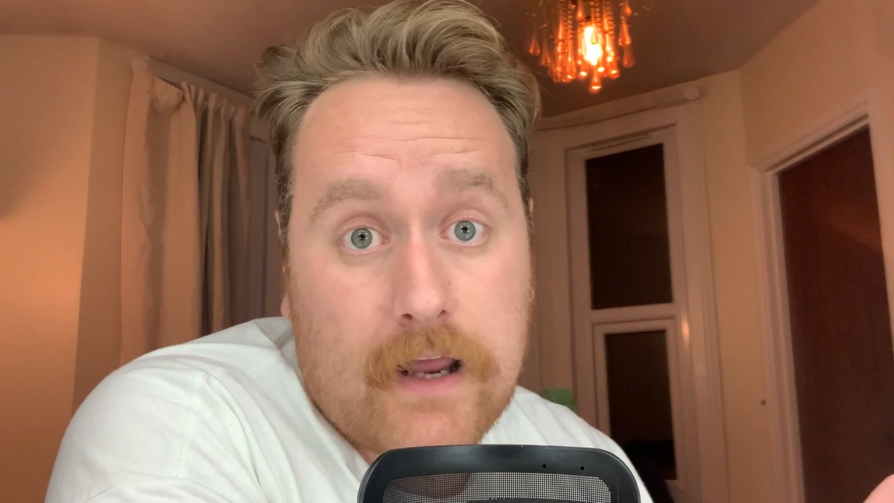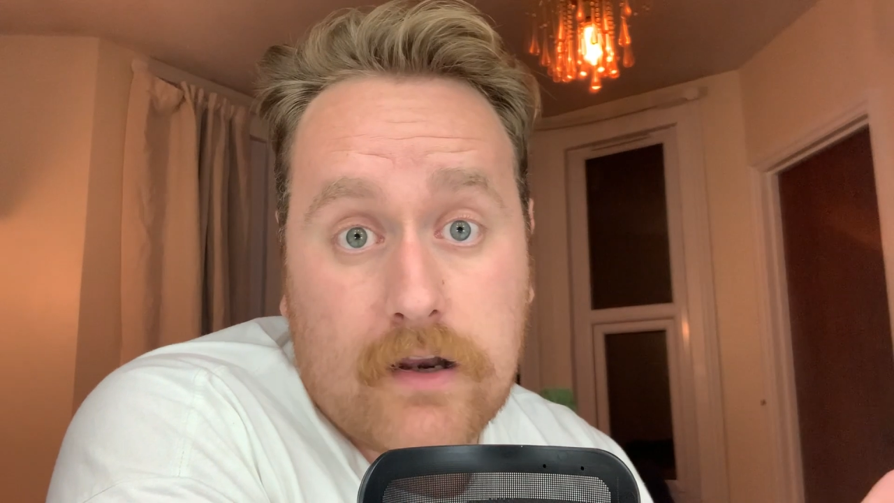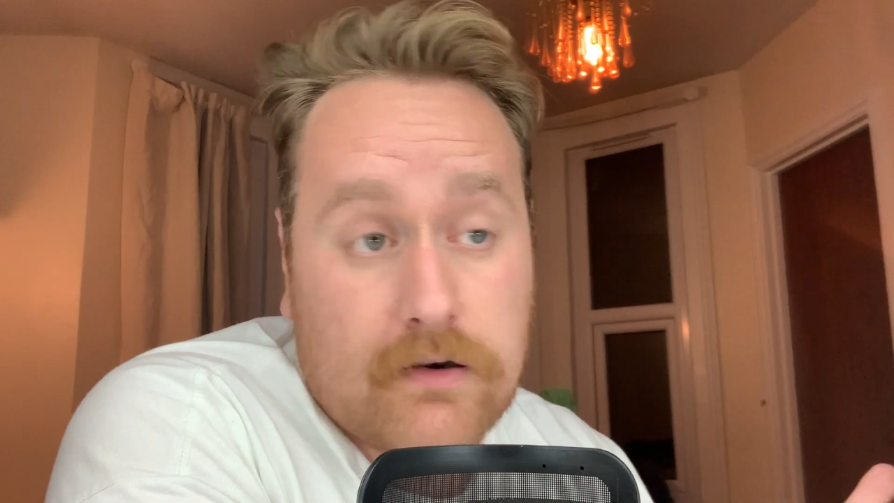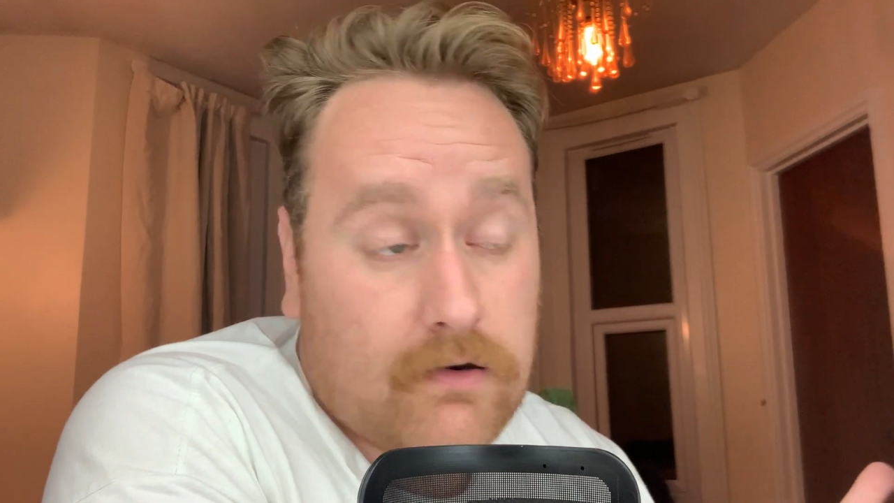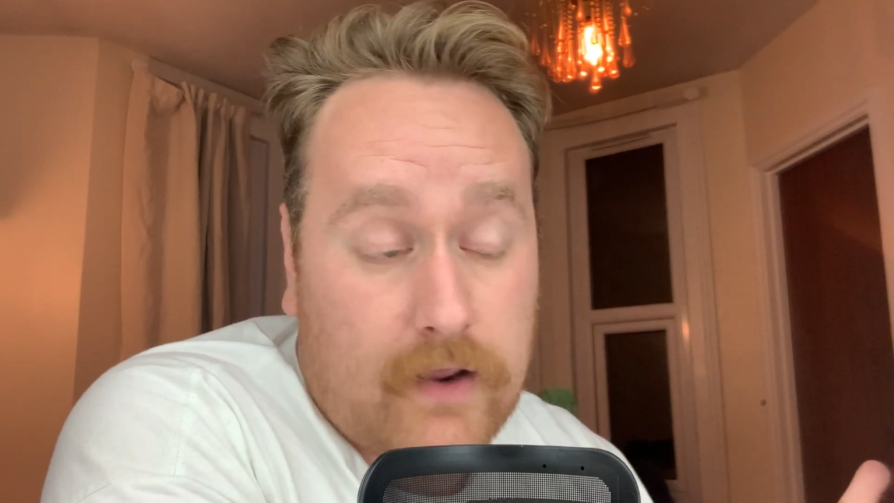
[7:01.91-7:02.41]

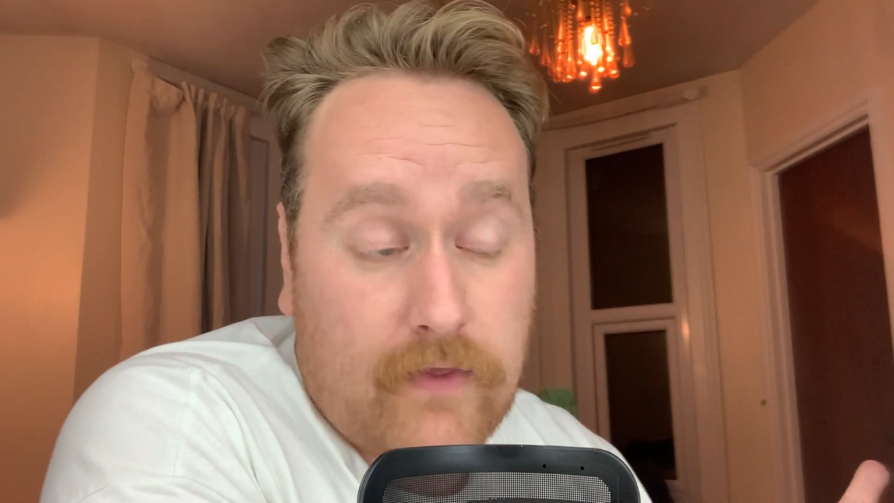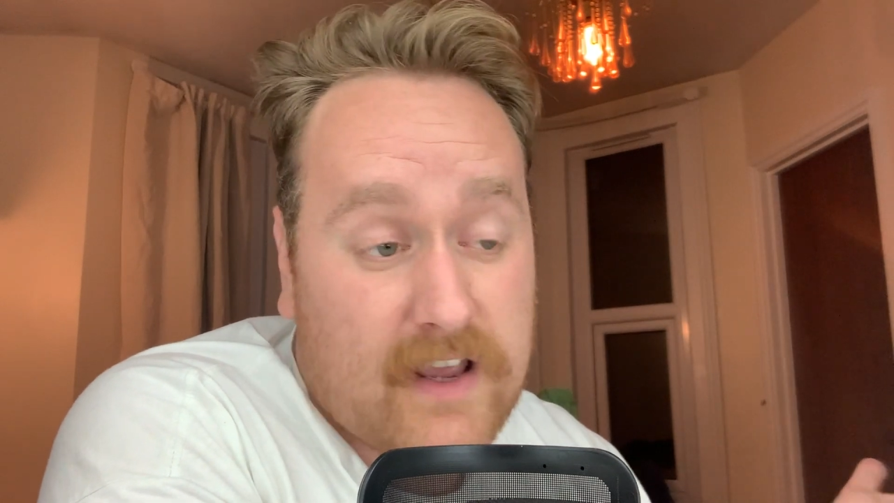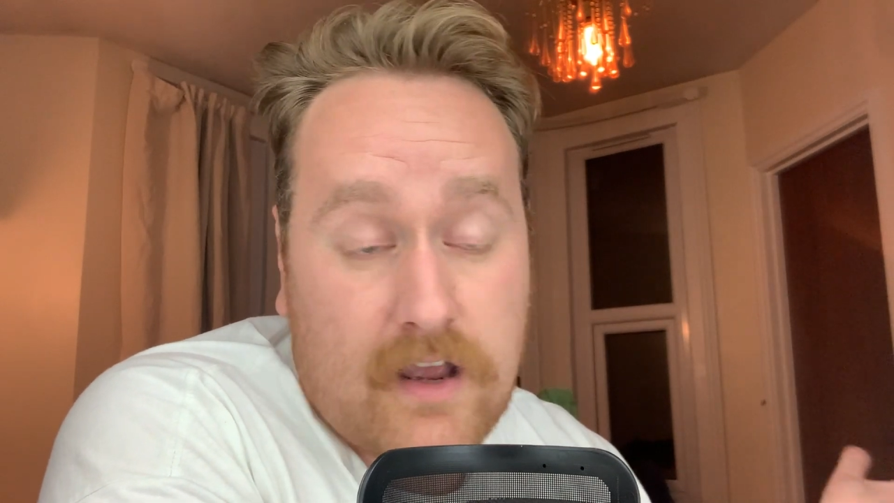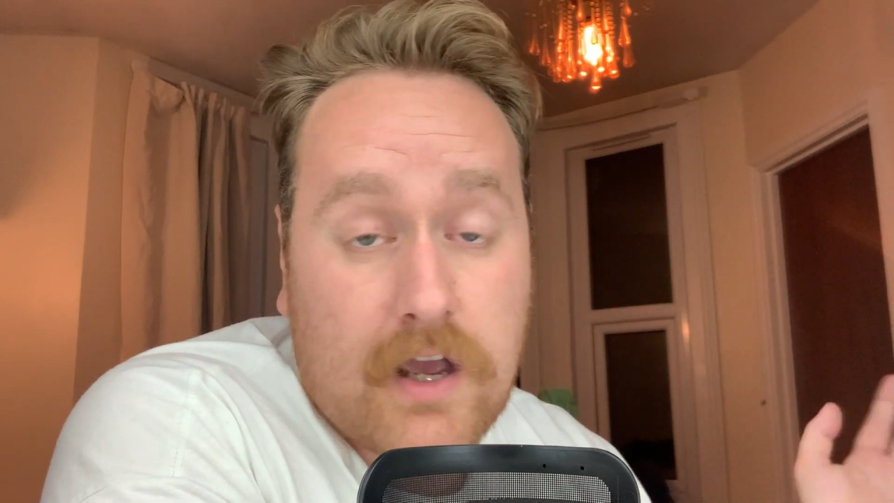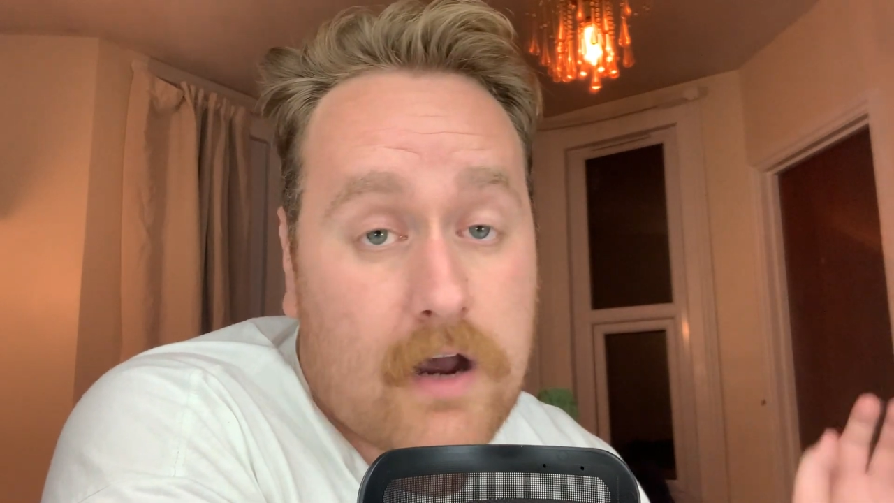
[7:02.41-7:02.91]
And they
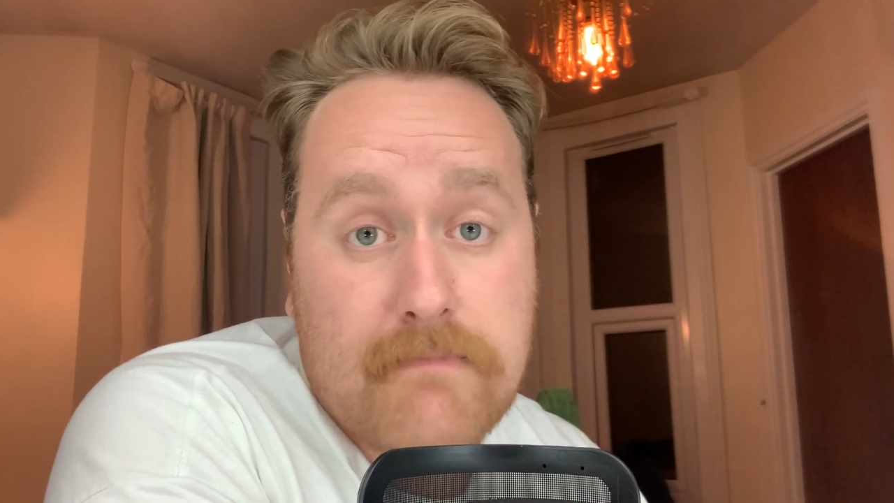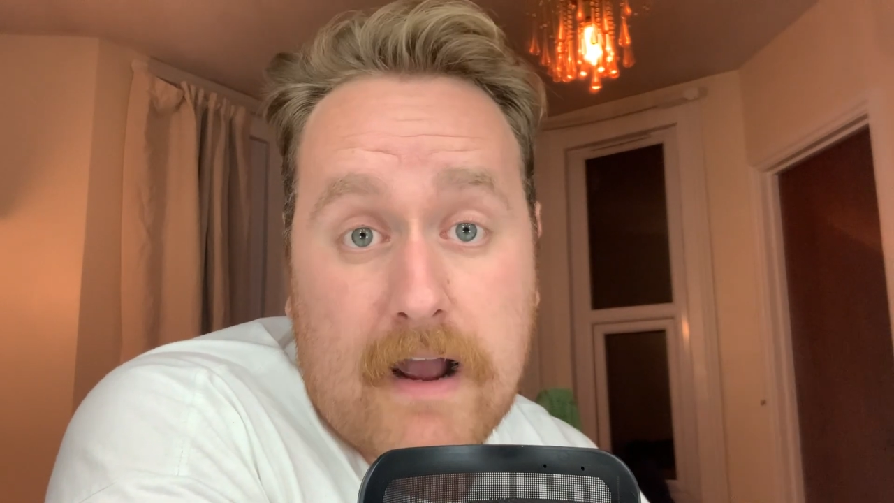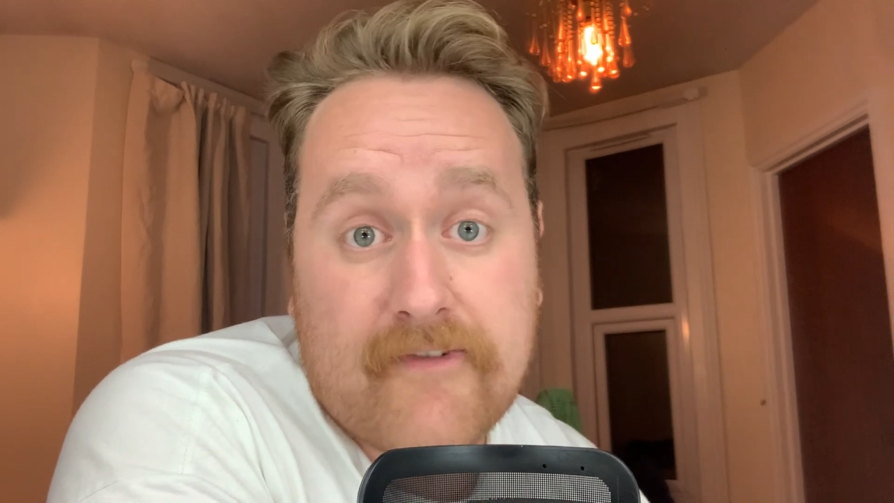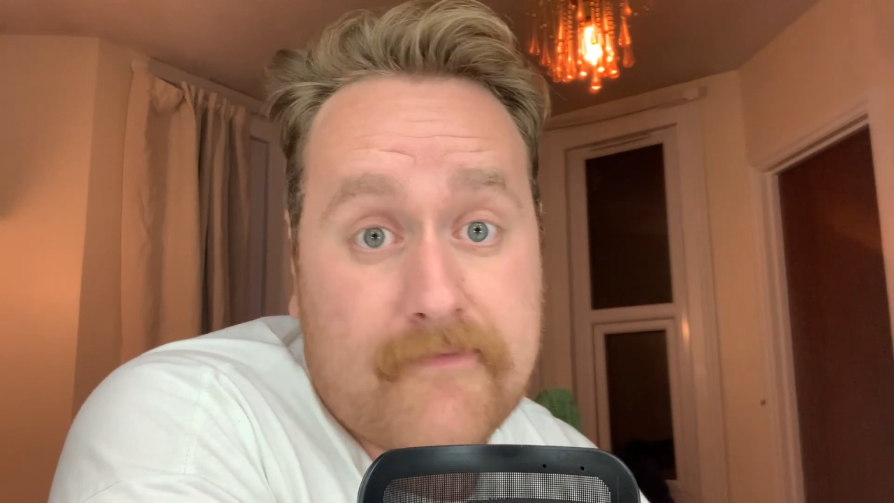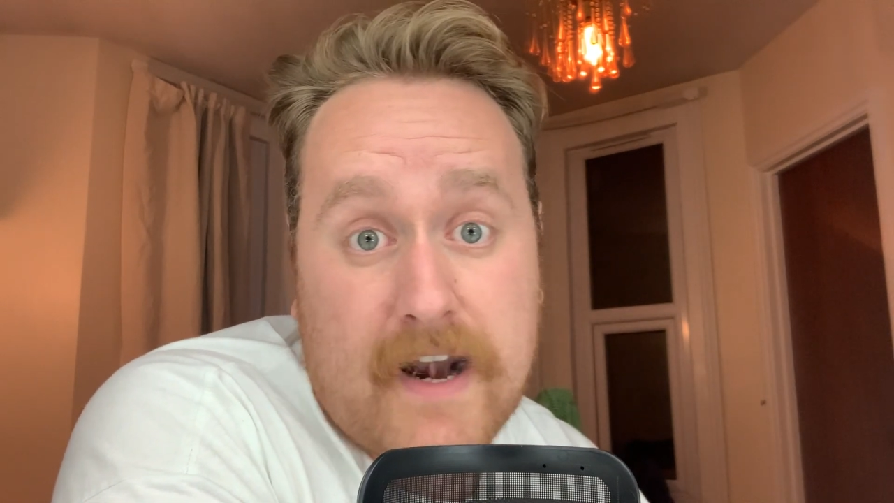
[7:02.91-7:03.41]
can come back from